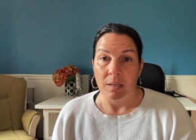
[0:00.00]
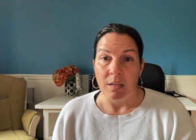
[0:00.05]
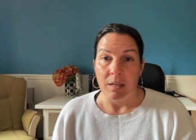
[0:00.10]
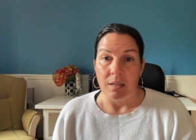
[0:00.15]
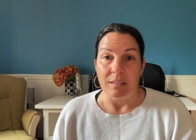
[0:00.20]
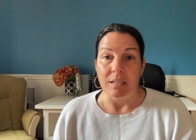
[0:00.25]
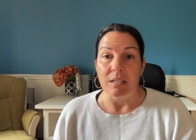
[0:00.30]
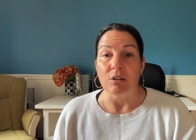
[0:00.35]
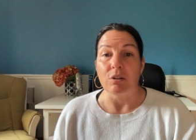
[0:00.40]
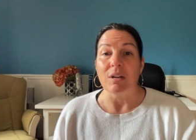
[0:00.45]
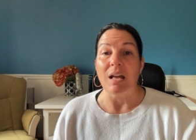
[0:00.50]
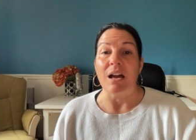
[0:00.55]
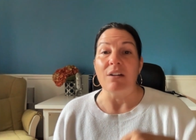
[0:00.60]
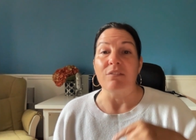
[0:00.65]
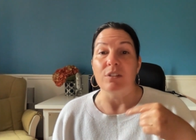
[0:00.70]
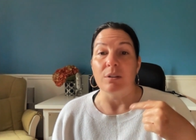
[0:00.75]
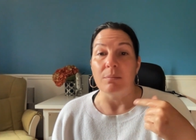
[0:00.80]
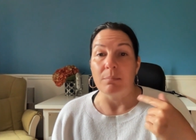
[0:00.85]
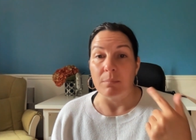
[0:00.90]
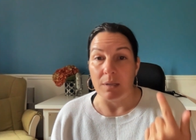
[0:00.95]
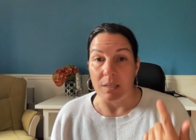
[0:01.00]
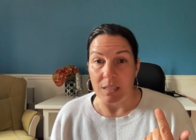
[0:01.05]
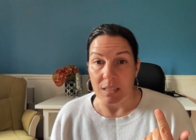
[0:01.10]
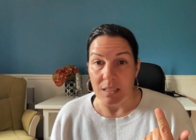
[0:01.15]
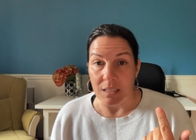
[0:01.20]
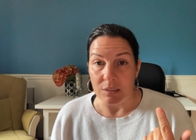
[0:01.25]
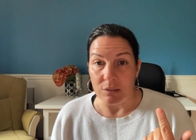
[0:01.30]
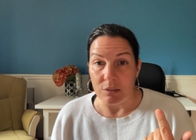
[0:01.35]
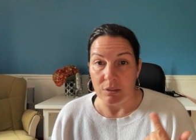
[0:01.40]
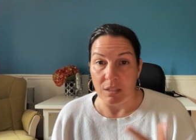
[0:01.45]
They don't have the
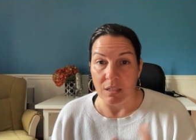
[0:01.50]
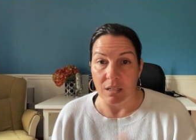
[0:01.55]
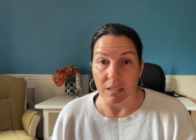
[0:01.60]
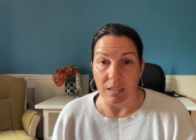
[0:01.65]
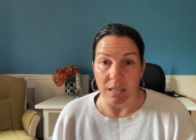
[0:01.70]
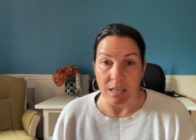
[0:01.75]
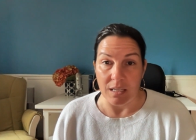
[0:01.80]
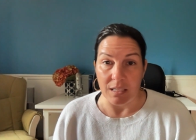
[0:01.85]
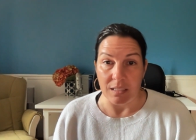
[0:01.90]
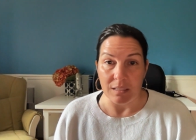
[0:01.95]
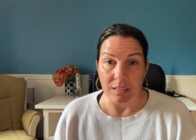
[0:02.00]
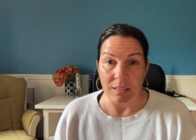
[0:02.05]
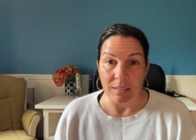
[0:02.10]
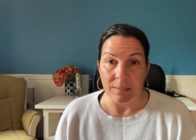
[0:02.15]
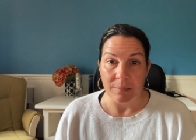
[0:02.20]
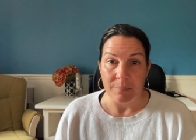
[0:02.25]
money to delegate.